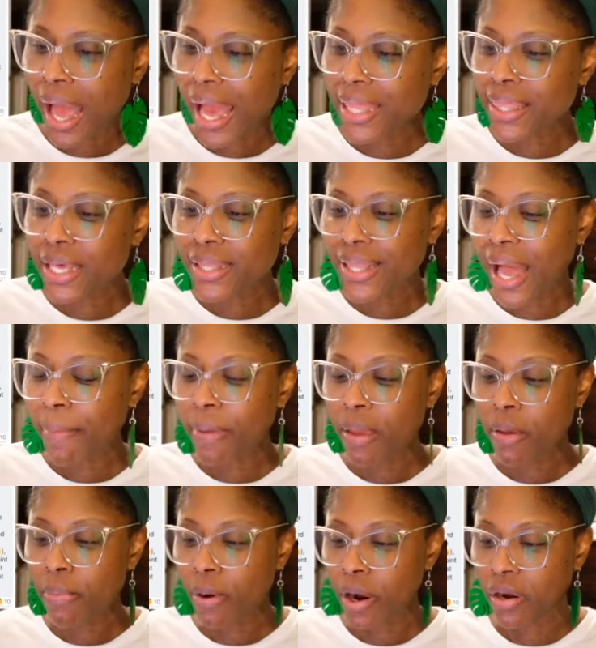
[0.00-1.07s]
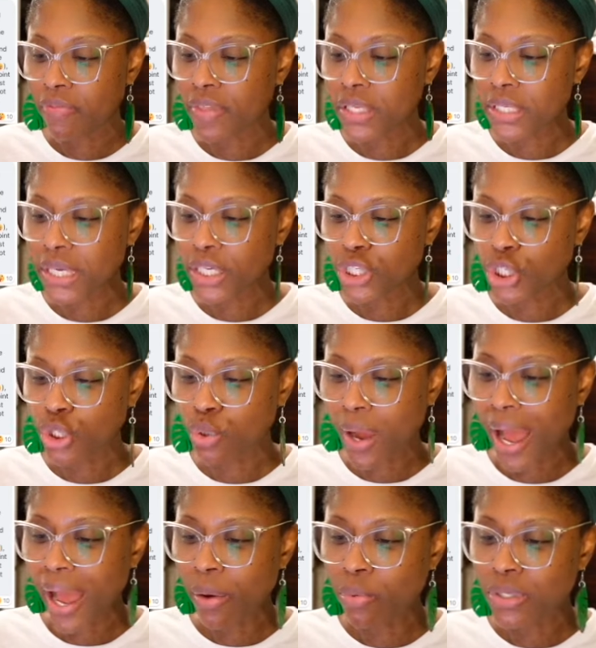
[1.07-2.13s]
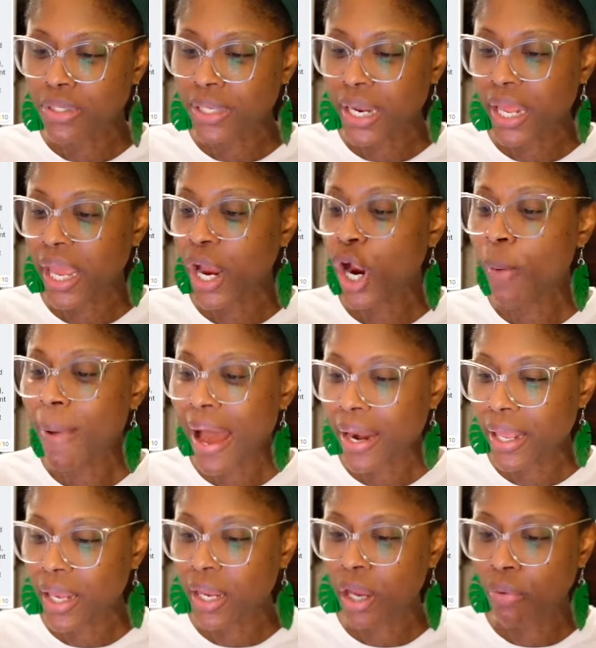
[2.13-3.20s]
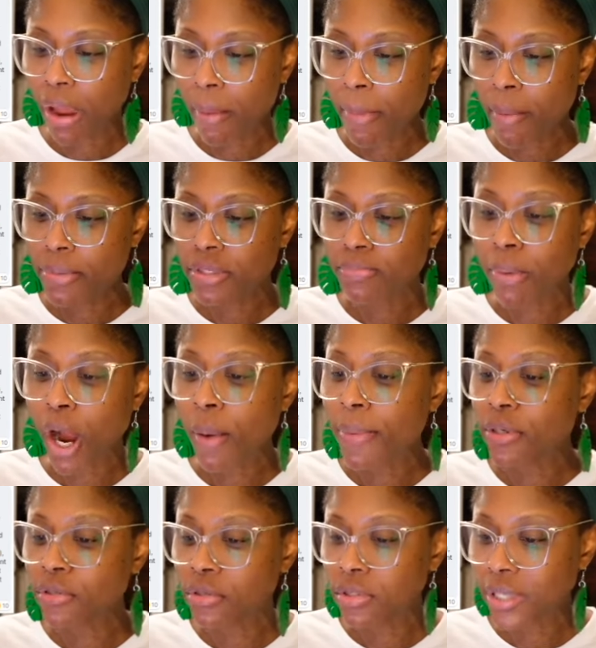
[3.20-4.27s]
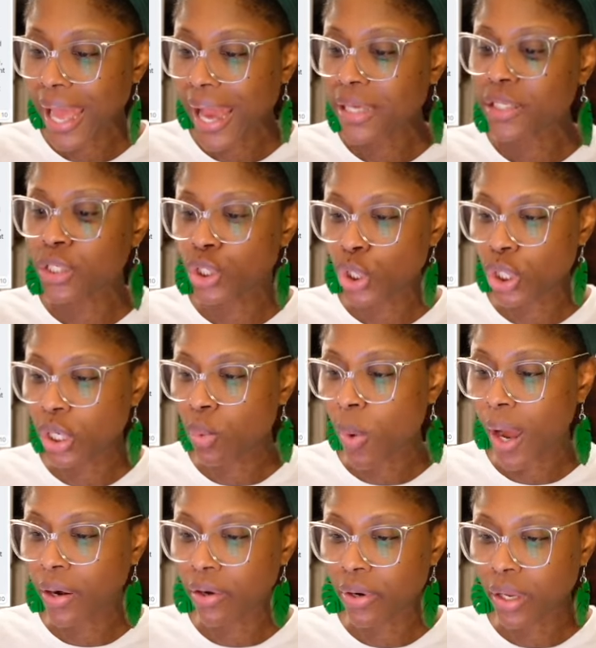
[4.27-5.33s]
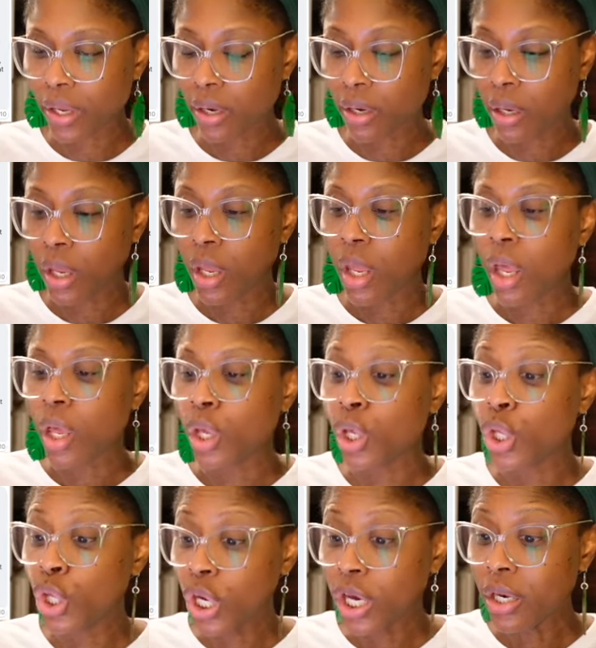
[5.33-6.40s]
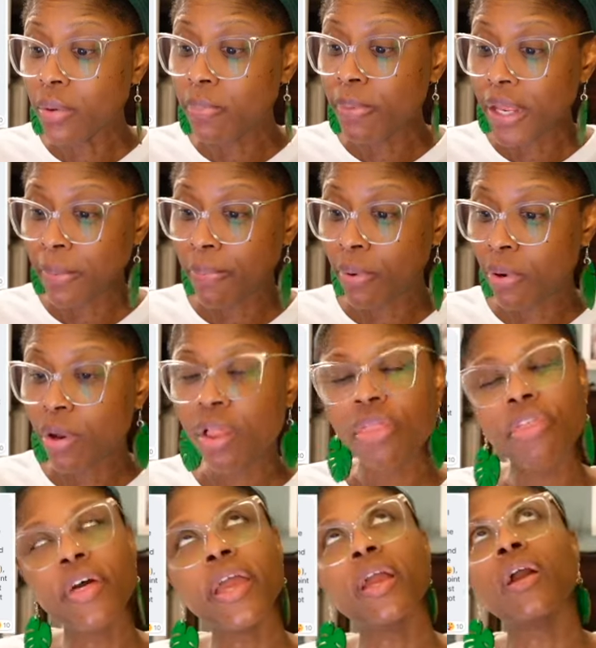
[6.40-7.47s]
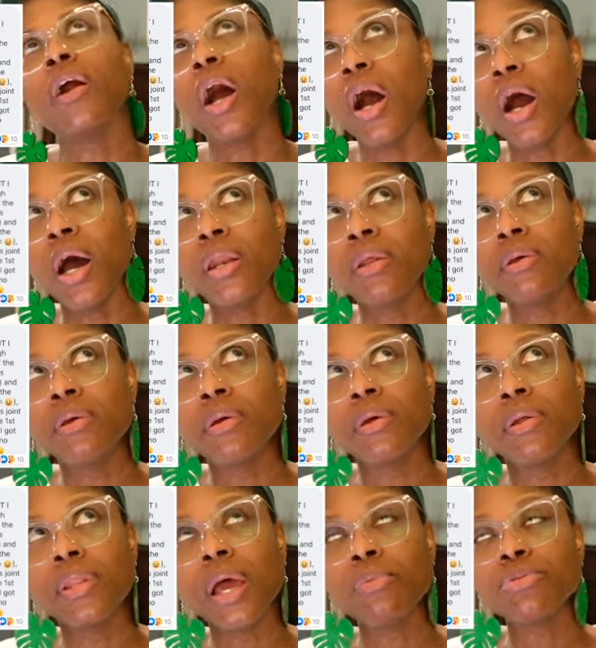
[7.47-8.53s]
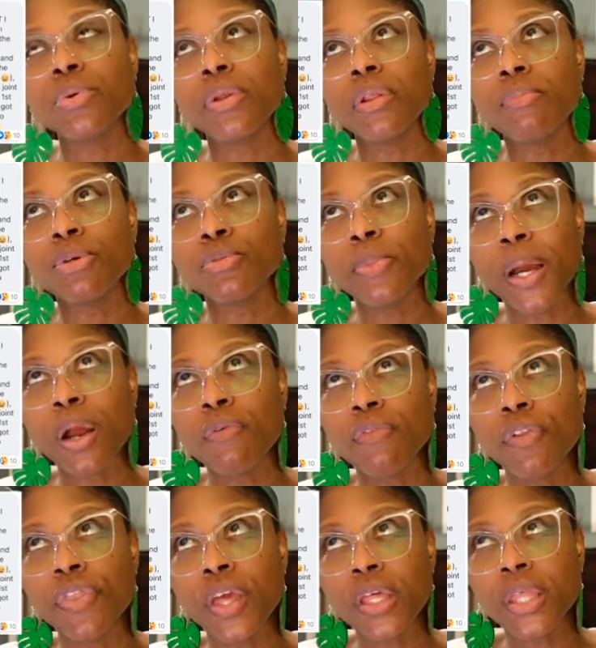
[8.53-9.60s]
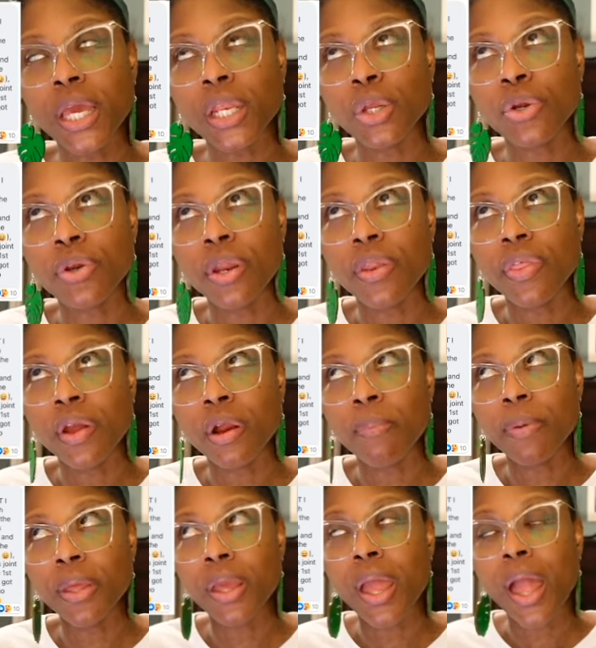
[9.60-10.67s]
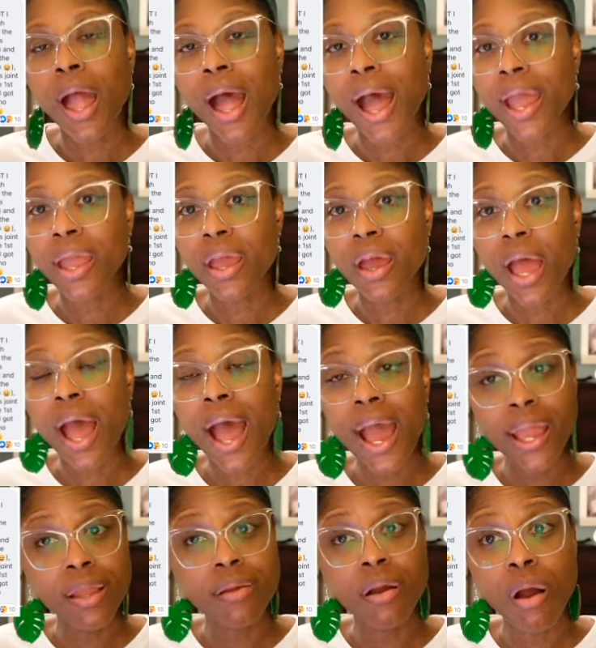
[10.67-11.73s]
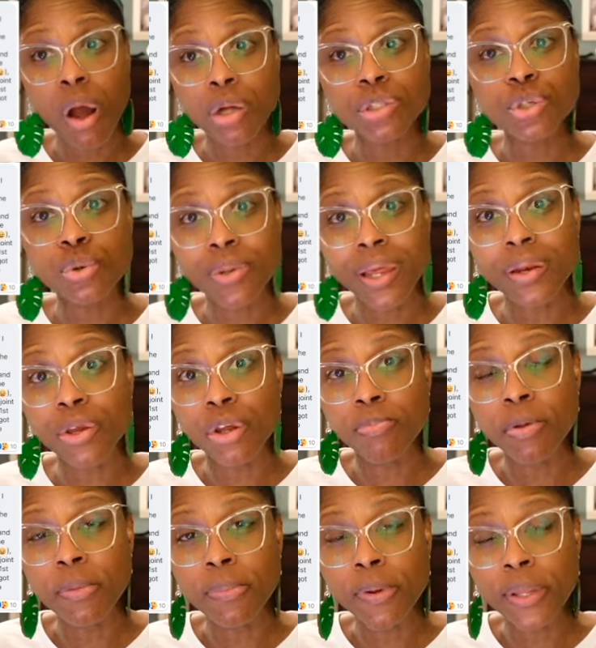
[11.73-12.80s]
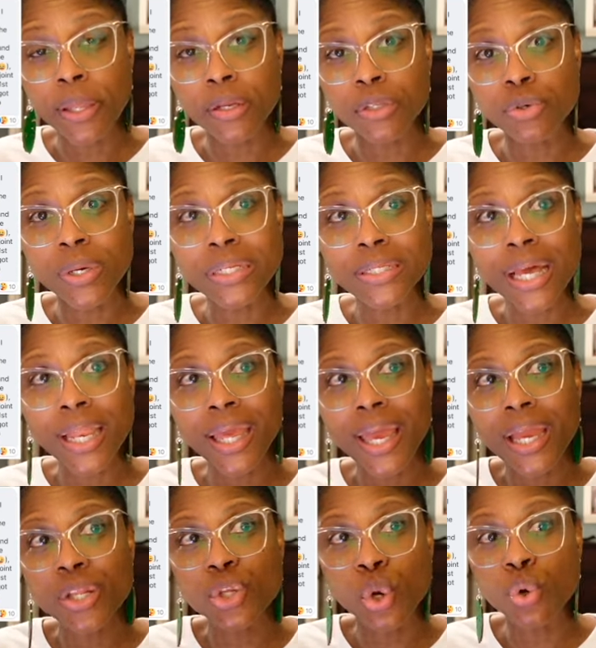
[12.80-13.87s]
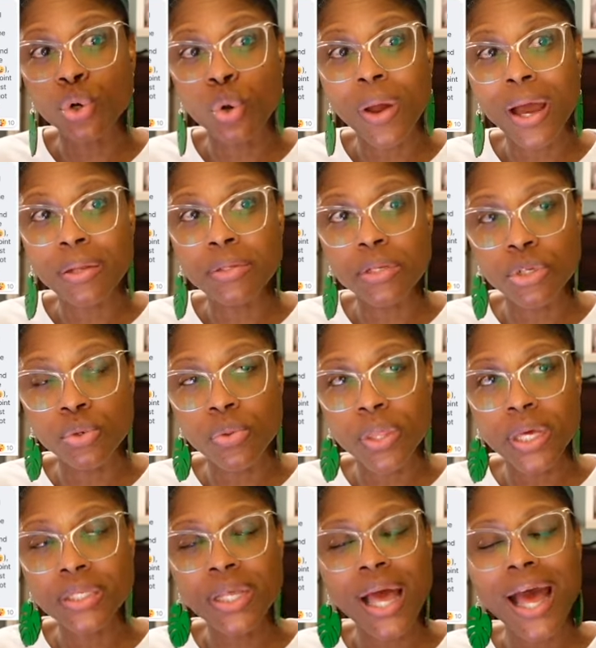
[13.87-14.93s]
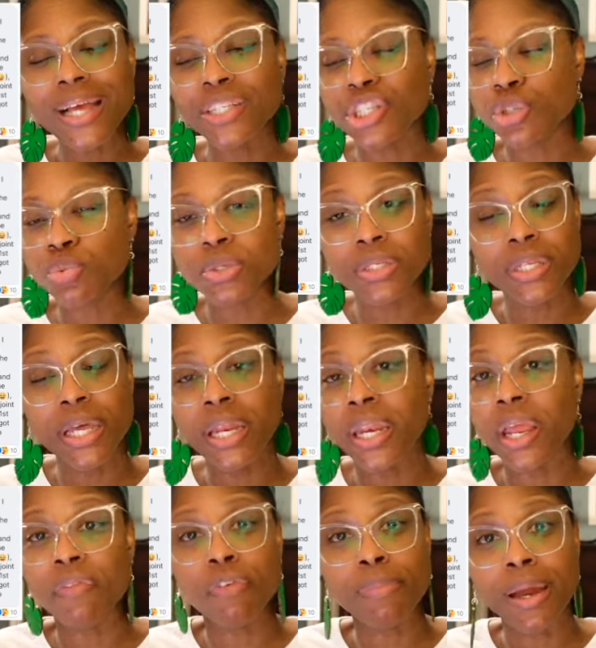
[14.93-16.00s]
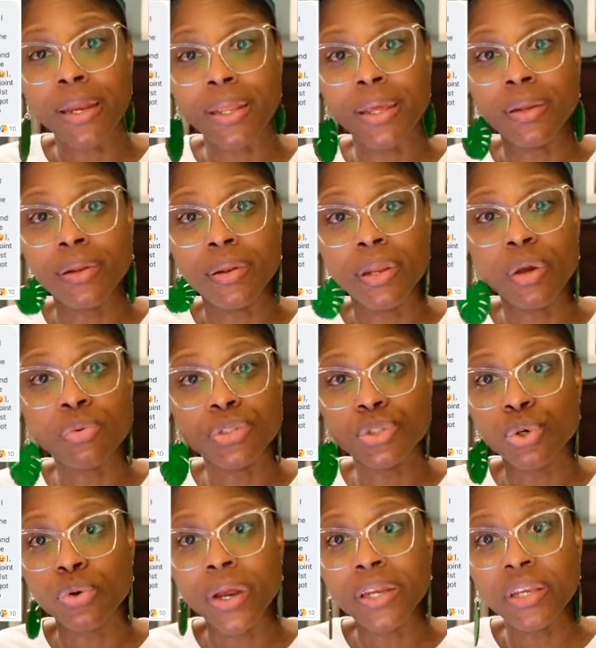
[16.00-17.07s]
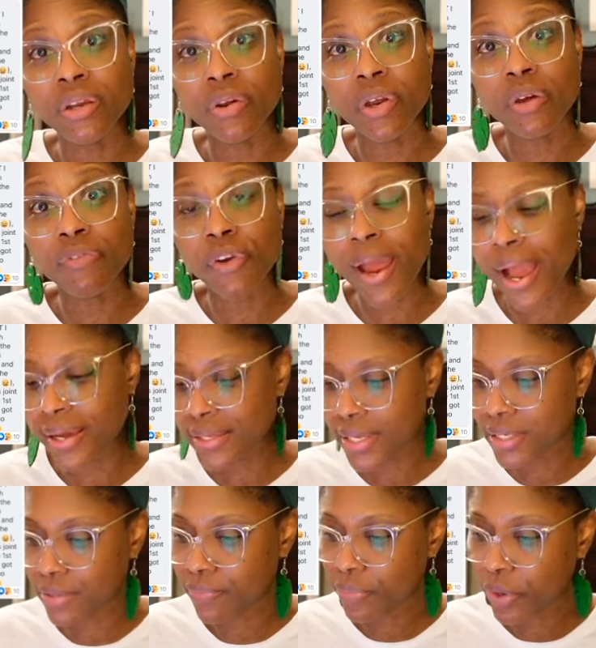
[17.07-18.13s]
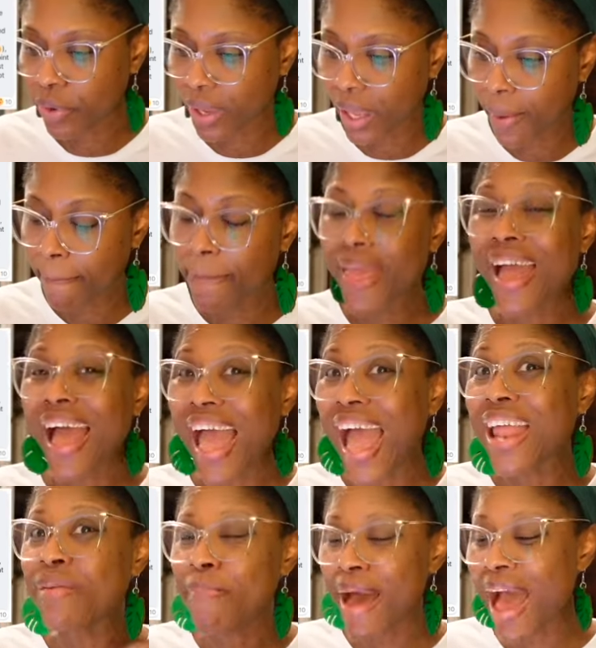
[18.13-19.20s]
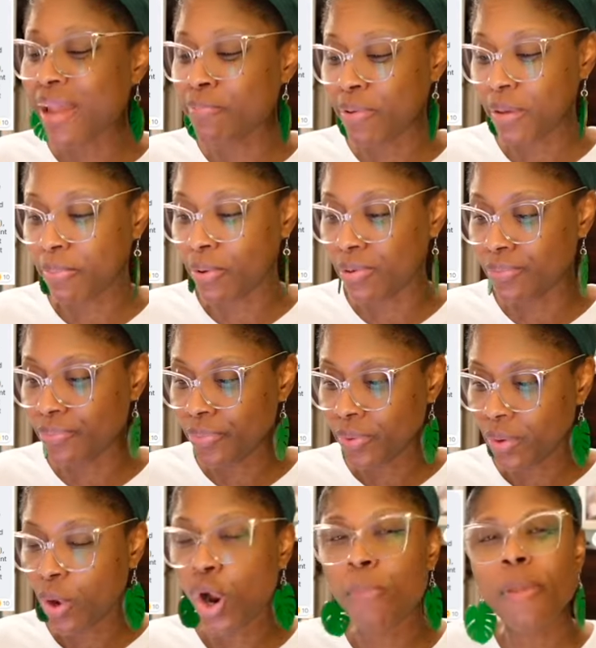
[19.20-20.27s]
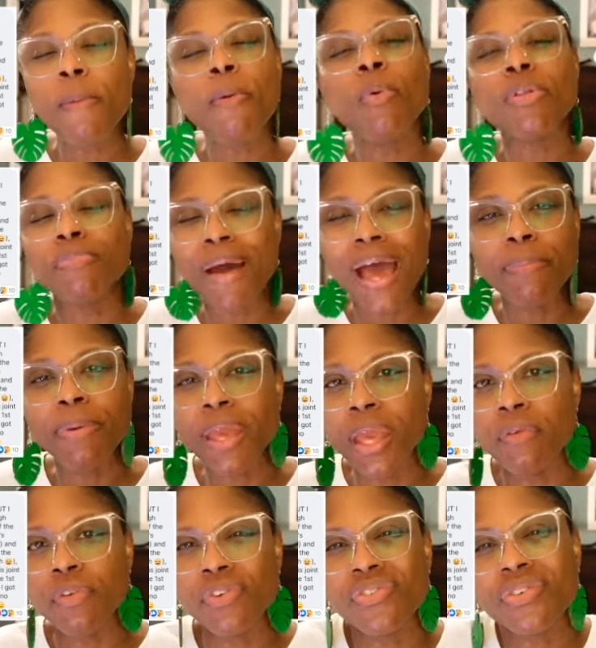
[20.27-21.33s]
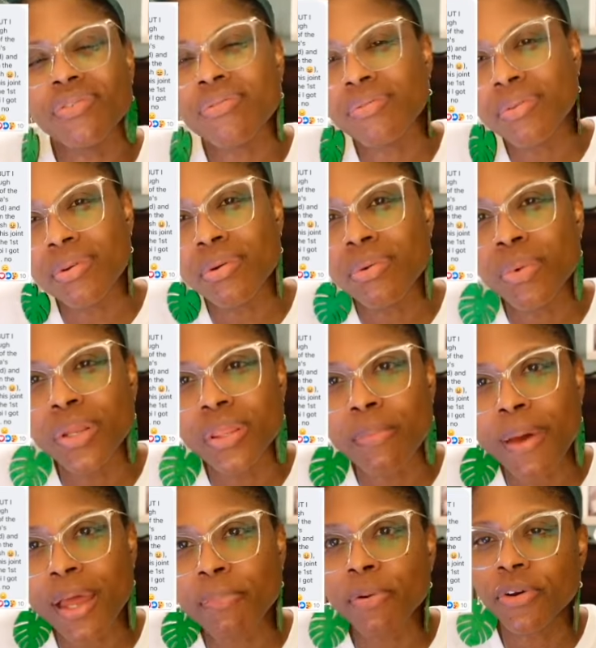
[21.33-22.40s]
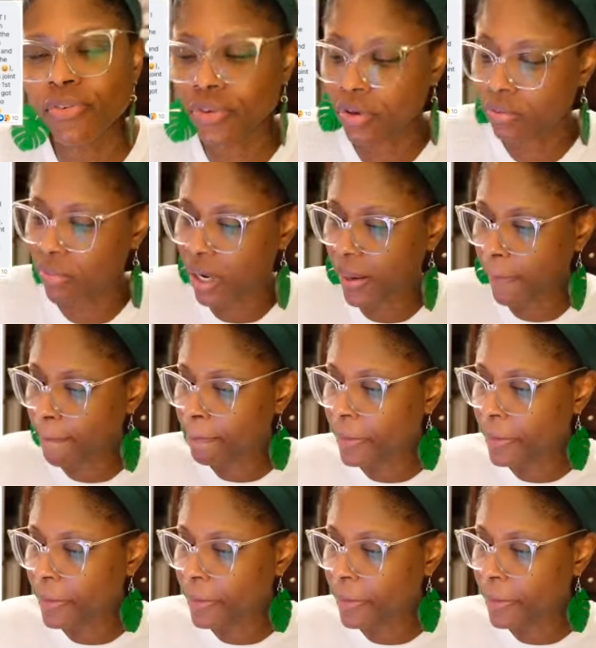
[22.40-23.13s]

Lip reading: I think that may be part of this issue. I was letting everybody and their grandmama's barber's tax attorney wander in. Good people, thank God. That was one of the most powerful things I learned in therapy. I also let good people in. So it's not like I don't know how to do this. I just was letting everybody in. There was no criteria for access, okay? And bad people, or people with bad behaviors, because, you know, what's a bad person, right?